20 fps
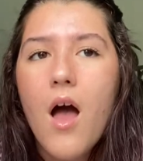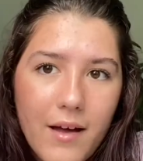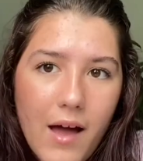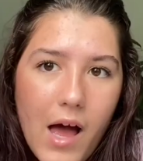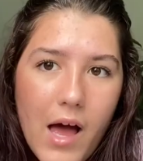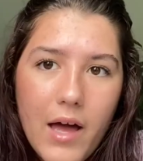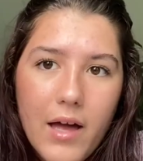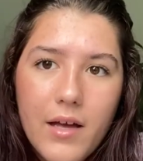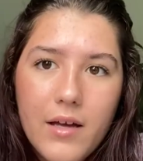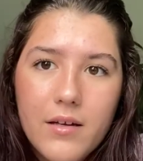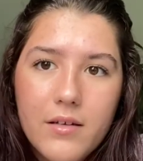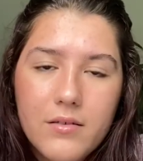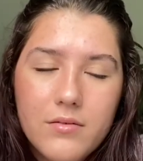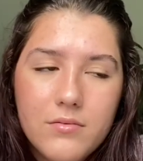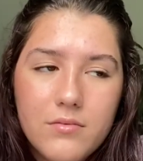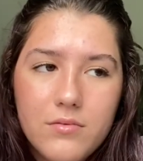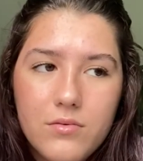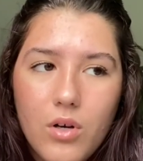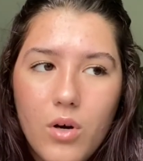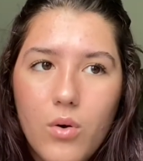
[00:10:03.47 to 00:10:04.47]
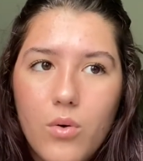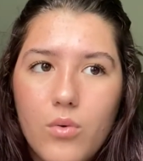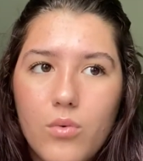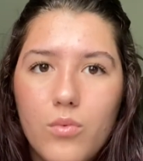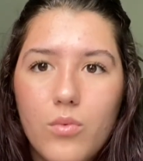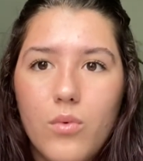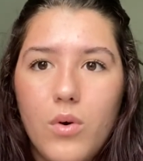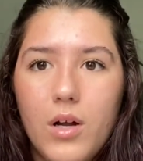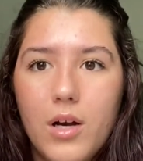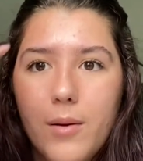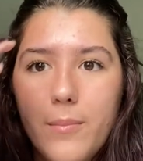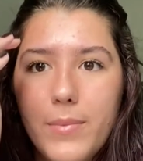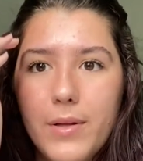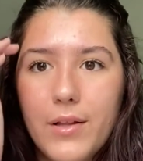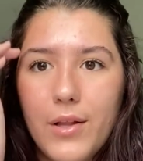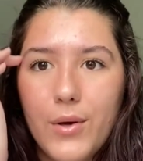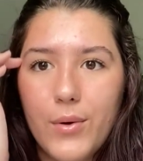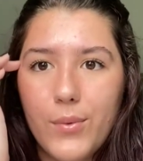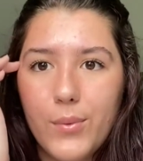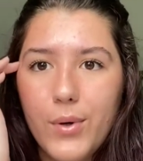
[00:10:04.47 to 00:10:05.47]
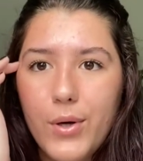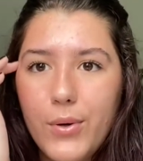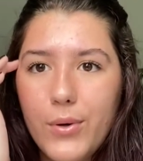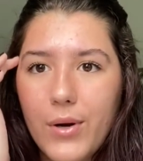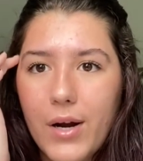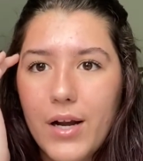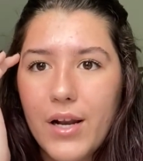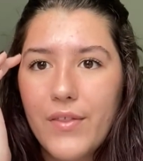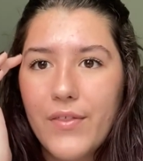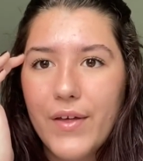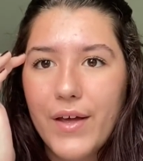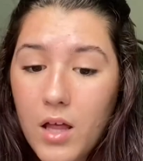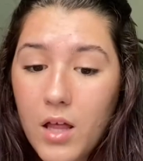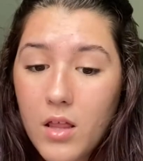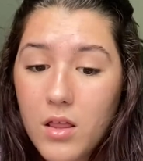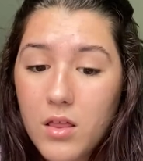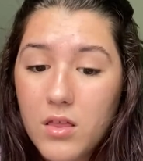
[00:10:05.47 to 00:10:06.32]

I don't want to be like rude or anything.